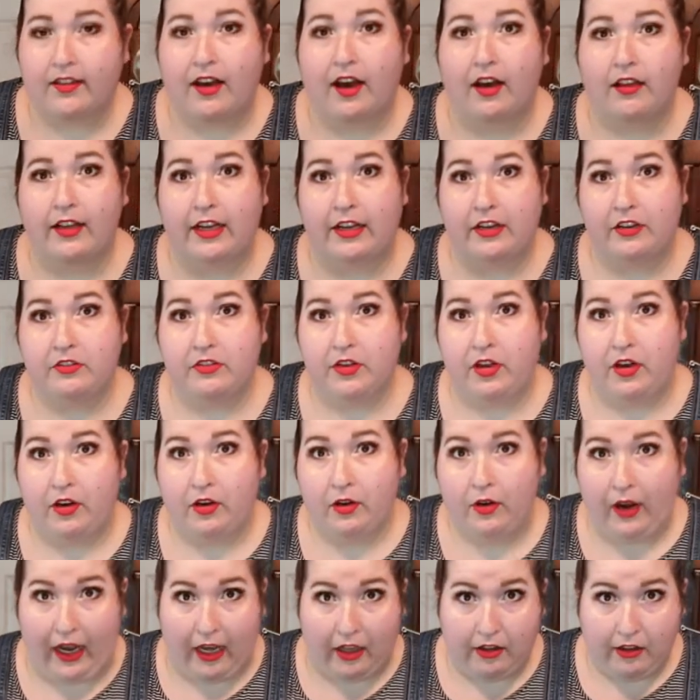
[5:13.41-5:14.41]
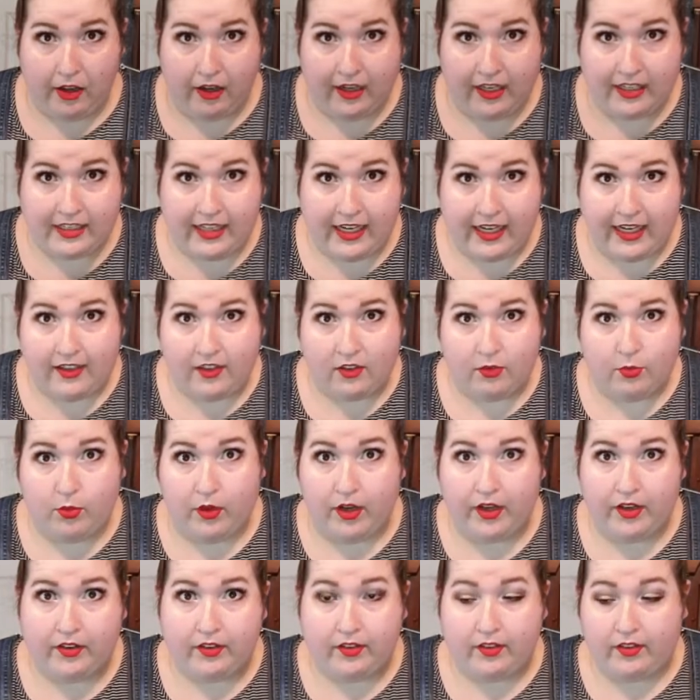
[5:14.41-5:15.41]
I'll let you know how long it takes
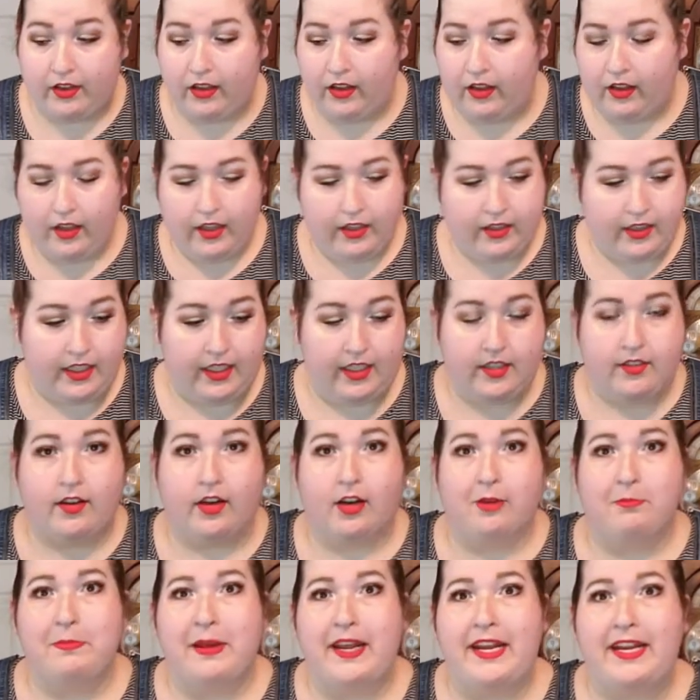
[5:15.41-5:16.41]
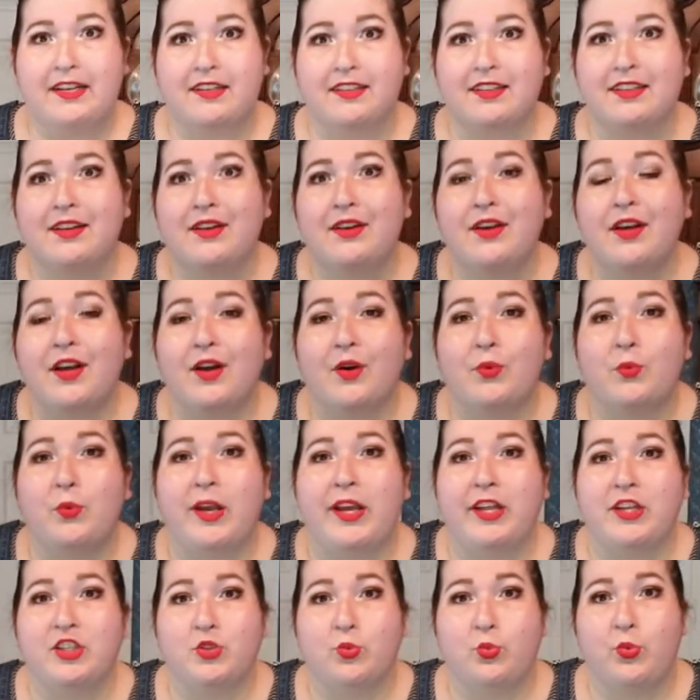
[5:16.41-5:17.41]
once these are baked,
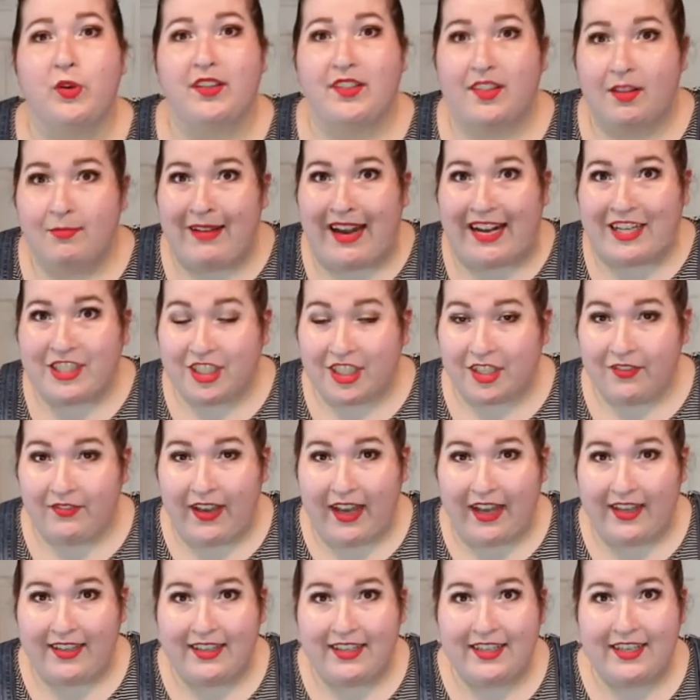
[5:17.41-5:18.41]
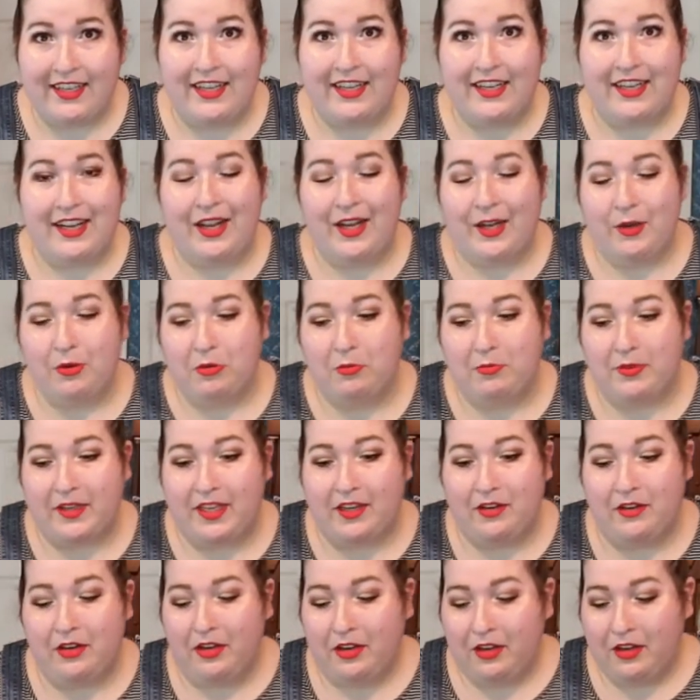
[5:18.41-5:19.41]
which with the magic of editing, it will
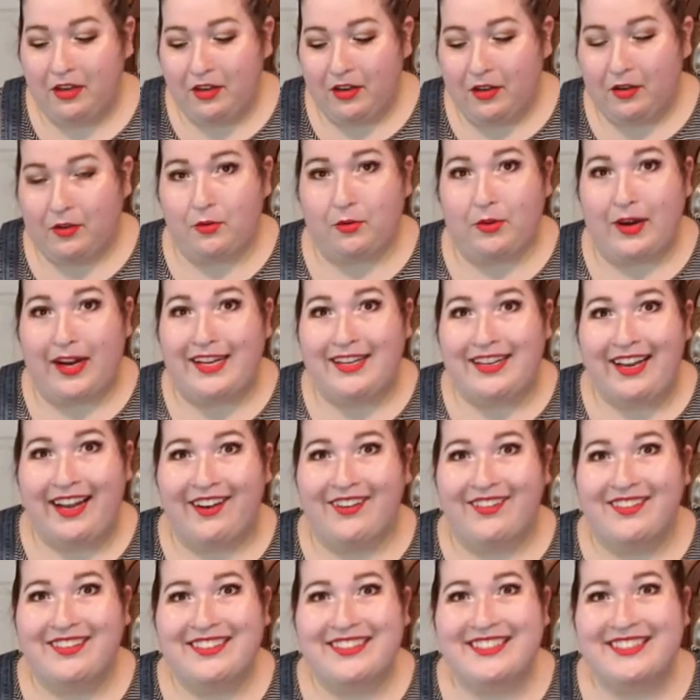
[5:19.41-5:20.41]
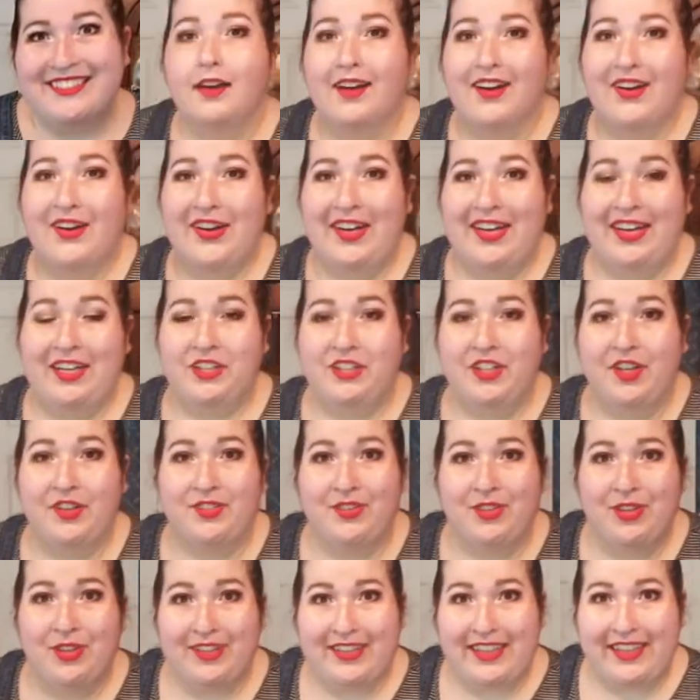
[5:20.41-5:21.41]
be right now. All right, I
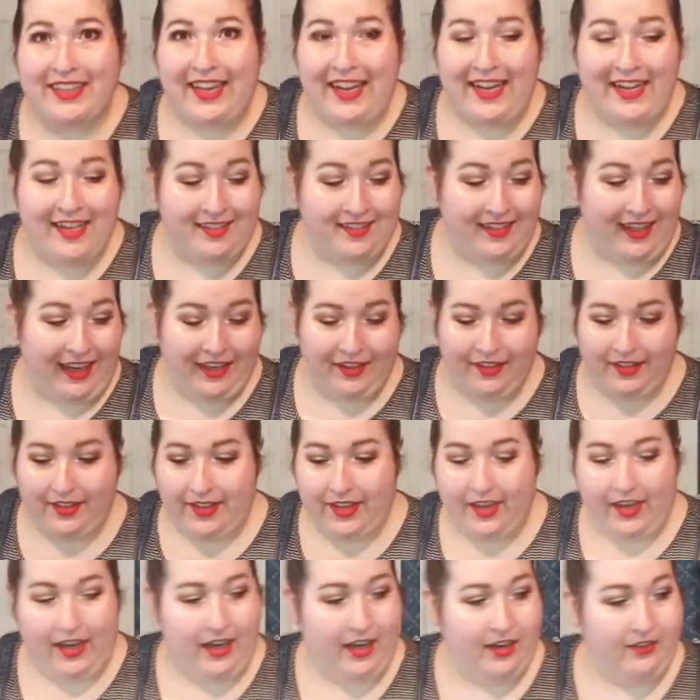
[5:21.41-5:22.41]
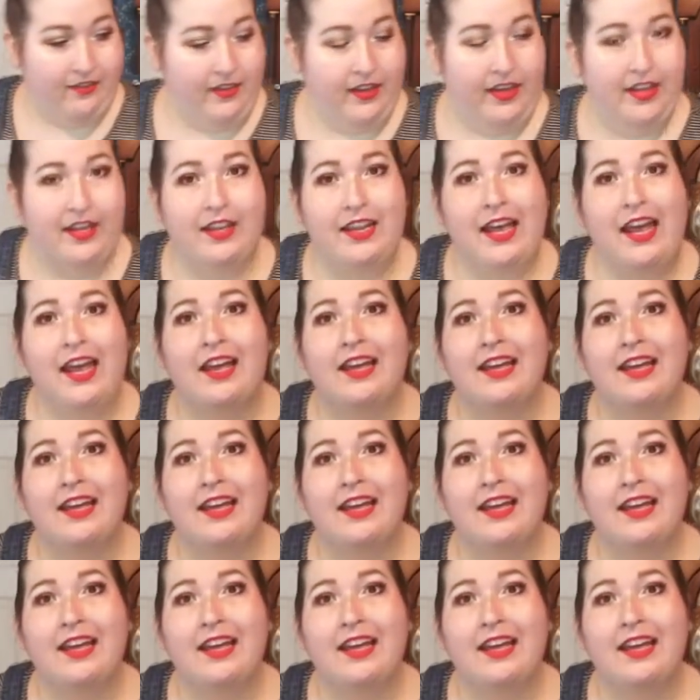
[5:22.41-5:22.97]
just took the cakes out of the oven.